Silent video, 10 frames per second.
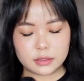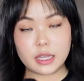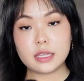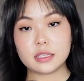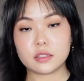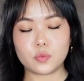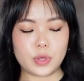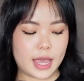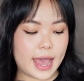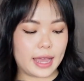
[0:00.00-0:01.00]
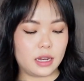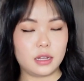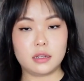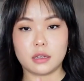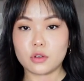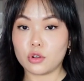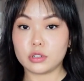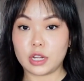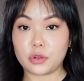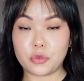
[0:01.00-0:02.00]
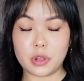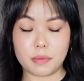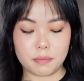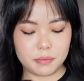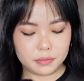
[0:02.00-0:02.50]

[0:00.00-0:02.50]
Next, we add in the coconut cream.